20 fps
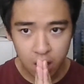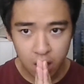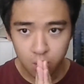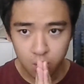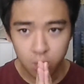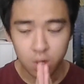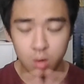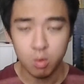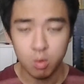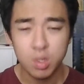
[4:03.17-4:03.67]

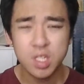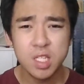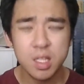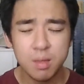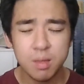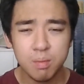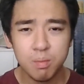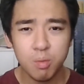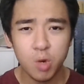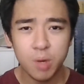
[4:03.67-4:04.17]
well,
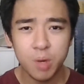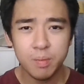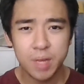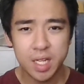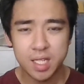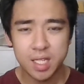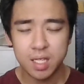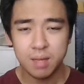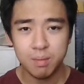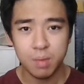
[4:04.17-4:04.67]
what
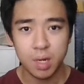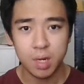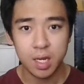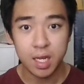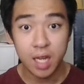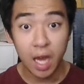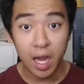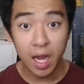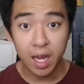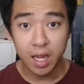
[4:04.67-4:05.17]
makes them
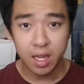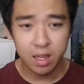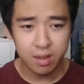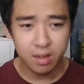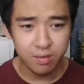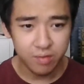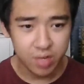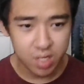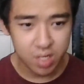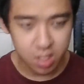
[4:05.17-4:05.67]
nigh
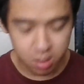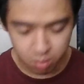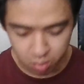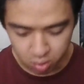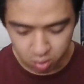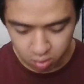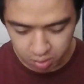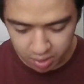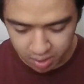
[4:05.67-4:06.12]
invincible